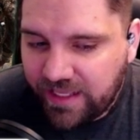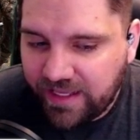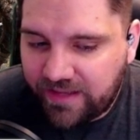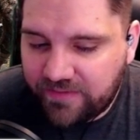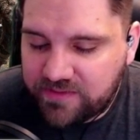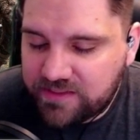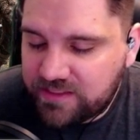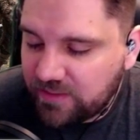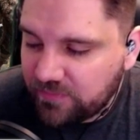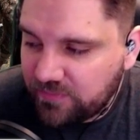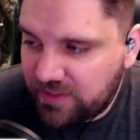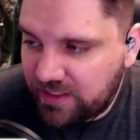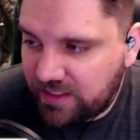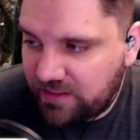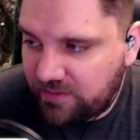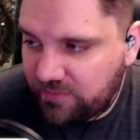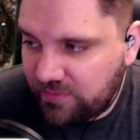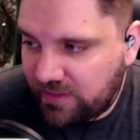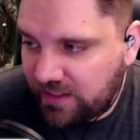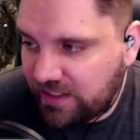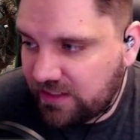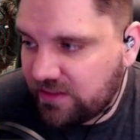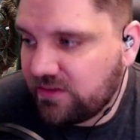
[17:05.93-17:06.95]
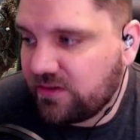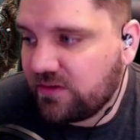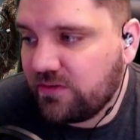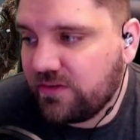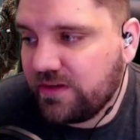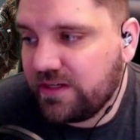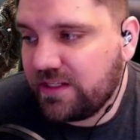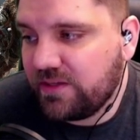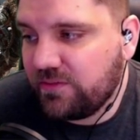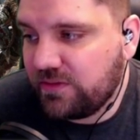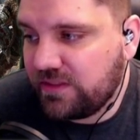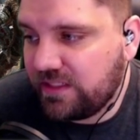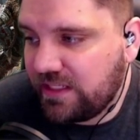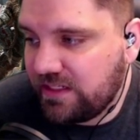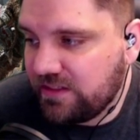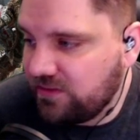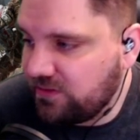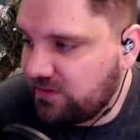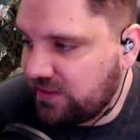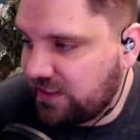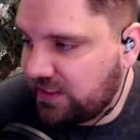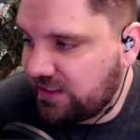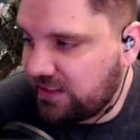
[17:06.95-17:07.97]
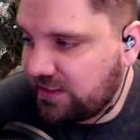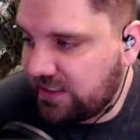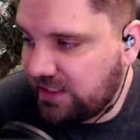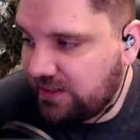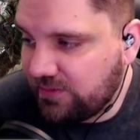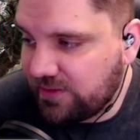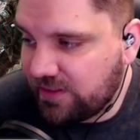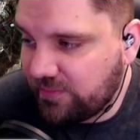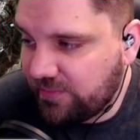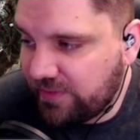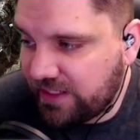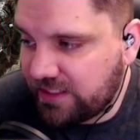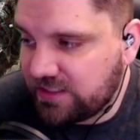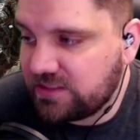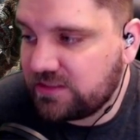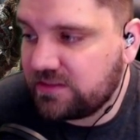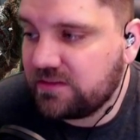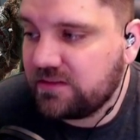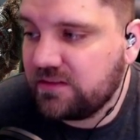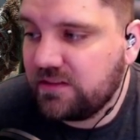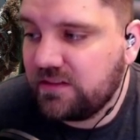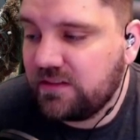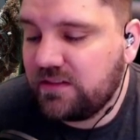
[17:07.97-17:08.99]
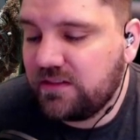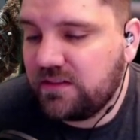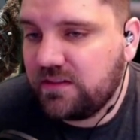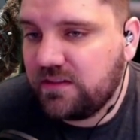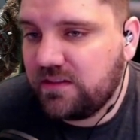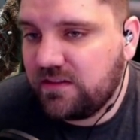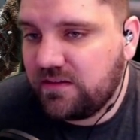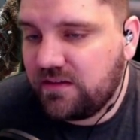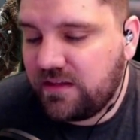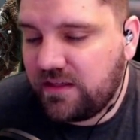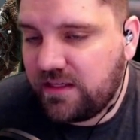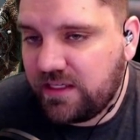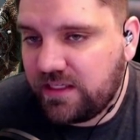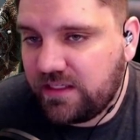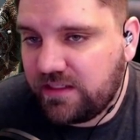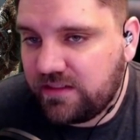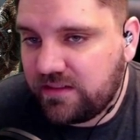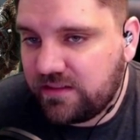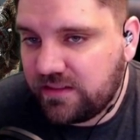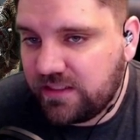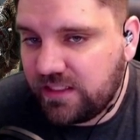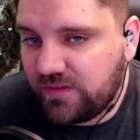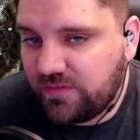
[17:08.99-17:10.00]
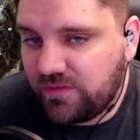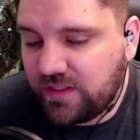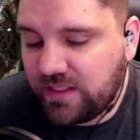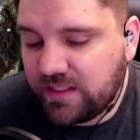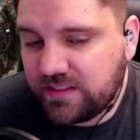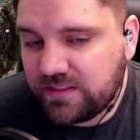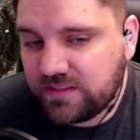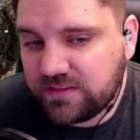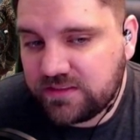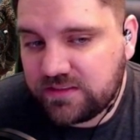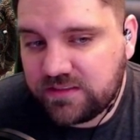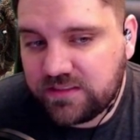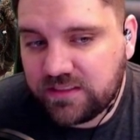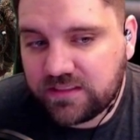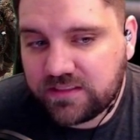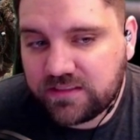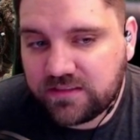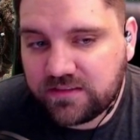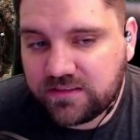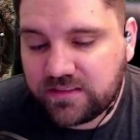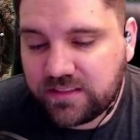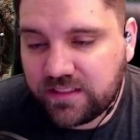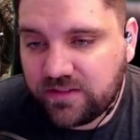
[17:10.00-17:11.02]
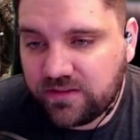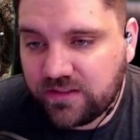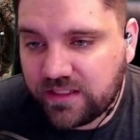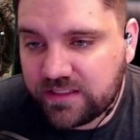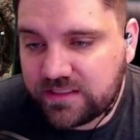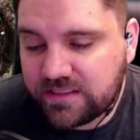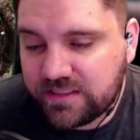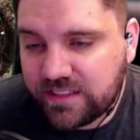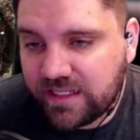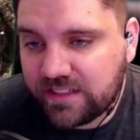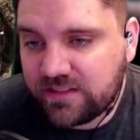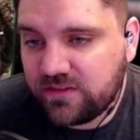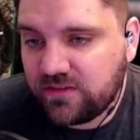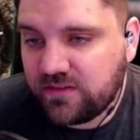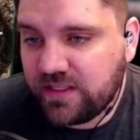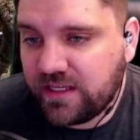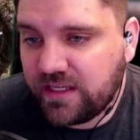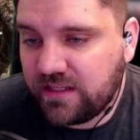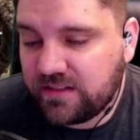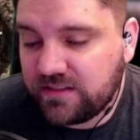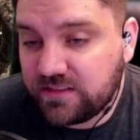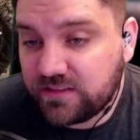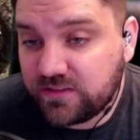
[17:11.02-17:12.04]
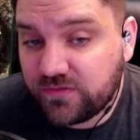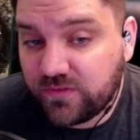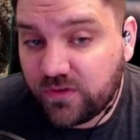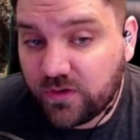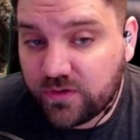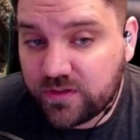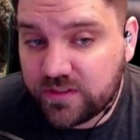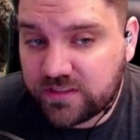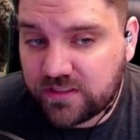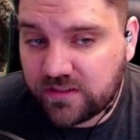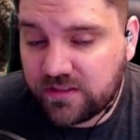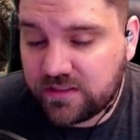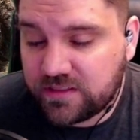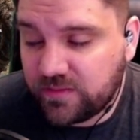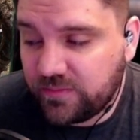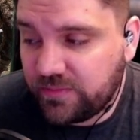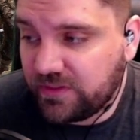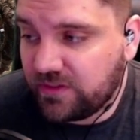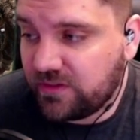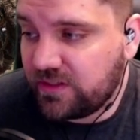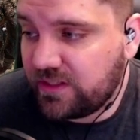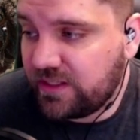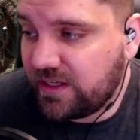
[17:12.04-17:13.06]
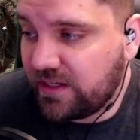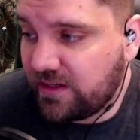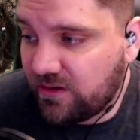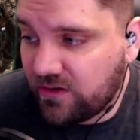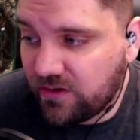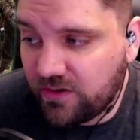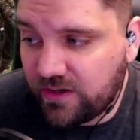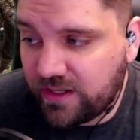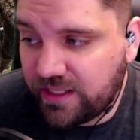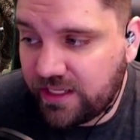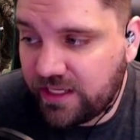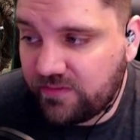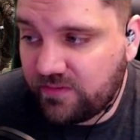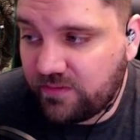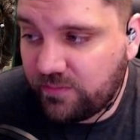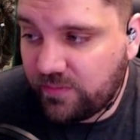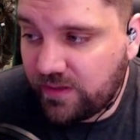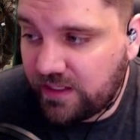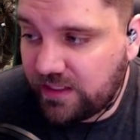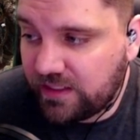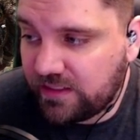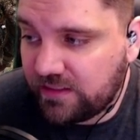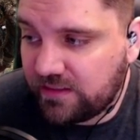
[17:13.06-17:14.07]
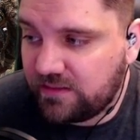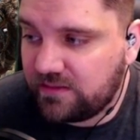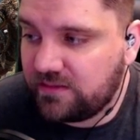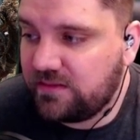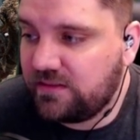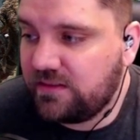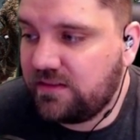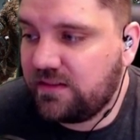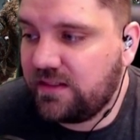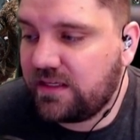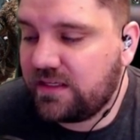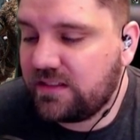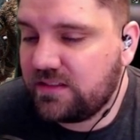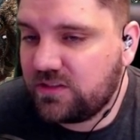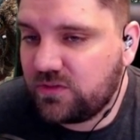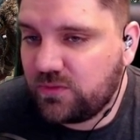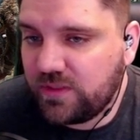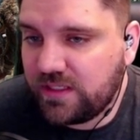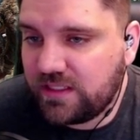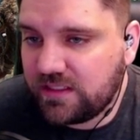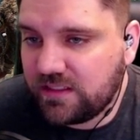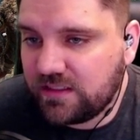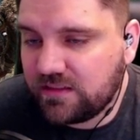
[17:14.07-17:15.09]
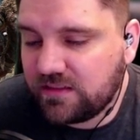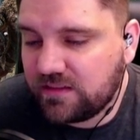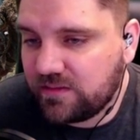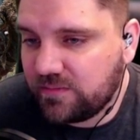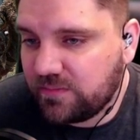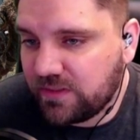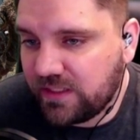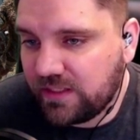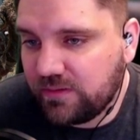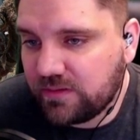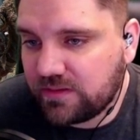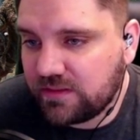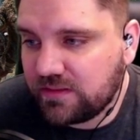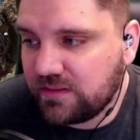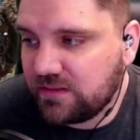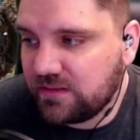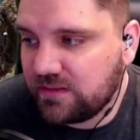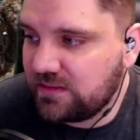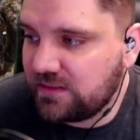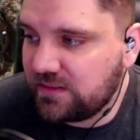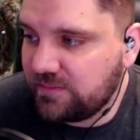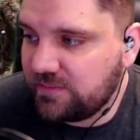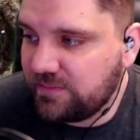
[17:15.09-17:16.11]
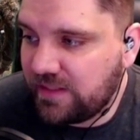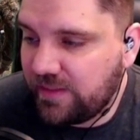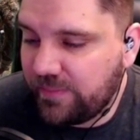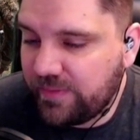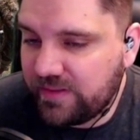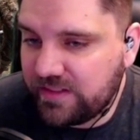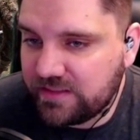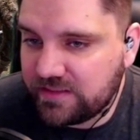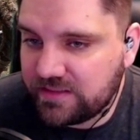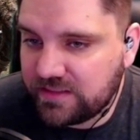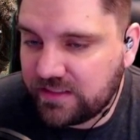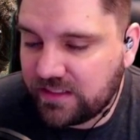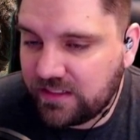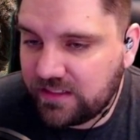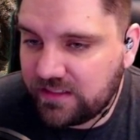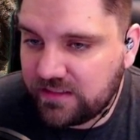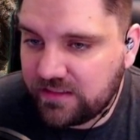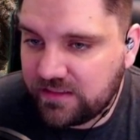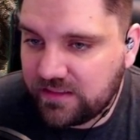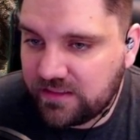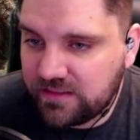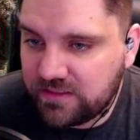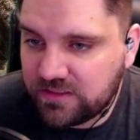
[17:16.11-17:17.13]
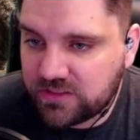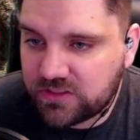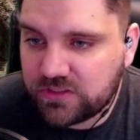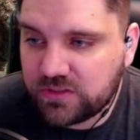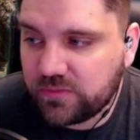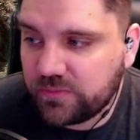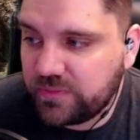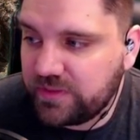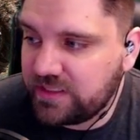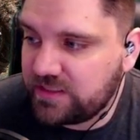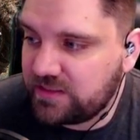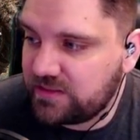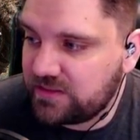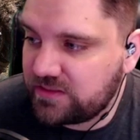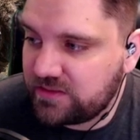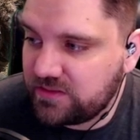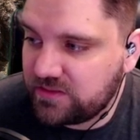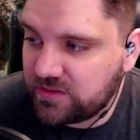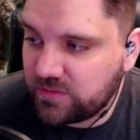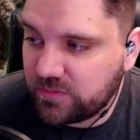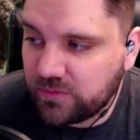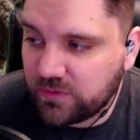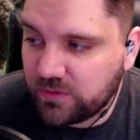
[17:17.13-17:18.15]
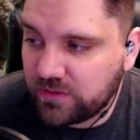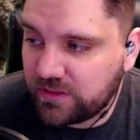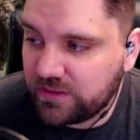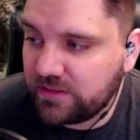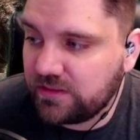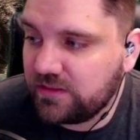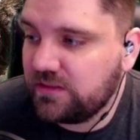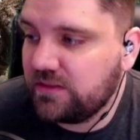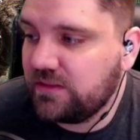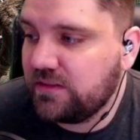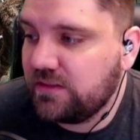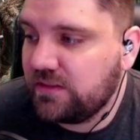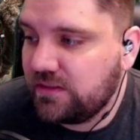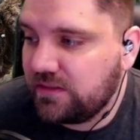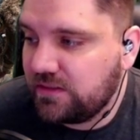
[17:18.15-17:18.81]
they have something in mind already when they do that, I would imagine. And if they just say, let's not do that and just focus on this ability I already have in mind, then they could tweak it and play with it and then maybe design additional pieces to support it.